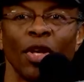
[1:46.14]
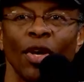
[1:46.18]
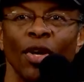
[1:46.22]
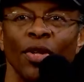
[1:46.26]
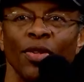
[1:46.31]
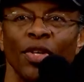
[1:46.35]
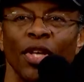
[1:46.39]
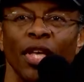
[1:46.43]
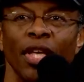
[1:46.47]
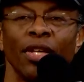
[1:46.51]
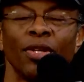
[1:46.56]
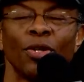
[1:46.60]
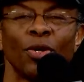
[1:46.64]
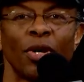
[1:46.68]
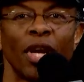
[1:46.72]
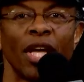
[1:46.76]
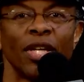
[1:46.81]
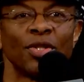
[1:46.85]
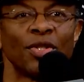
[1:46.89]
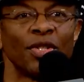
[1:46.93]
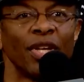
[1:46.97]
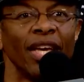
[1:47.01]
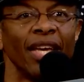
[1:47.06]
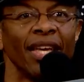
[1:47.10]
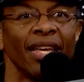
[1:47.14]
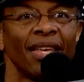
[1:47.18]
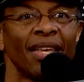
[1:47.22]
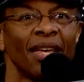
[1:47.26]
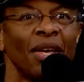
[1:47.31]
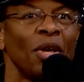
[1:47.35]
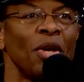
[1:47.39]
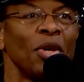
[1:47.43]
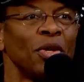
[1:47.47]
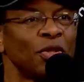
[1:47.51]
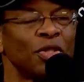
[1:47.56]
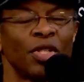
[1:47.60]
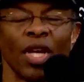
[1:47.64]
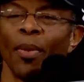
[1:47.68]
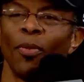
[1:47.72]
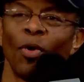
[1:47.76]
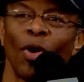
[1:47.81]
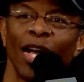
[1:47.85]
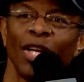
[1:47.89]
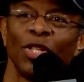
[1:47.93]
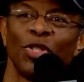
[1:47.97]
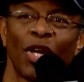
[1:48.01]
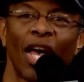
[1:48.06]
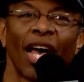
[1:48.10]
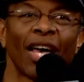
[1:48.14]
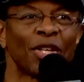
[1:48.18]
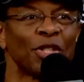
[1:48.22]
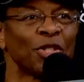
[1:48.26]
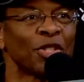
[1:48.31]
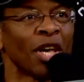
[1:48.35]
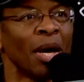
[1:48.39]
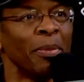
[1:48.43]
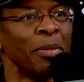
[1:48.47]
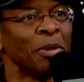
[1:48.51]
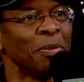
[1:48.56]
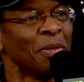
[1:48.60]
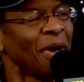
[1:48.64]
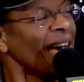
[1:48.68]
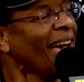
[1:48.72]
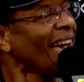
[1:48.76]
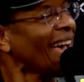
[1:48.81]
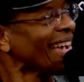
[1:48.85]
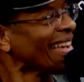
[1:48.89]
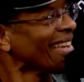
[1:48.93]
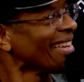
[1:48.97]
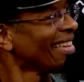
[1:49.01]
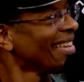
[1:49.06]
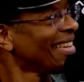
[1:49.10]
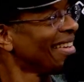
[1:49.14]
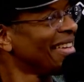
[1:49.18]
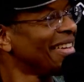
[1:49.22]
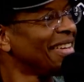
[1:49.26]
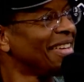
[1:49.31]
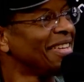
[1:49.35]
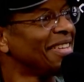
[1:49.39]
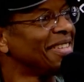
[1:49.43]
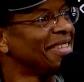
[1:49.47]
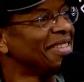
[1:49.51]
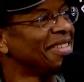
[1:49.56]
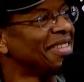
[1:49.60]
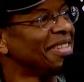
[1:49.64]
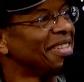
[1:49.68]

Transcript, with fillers: on the internet saying, Samurai Jack is coming back. Of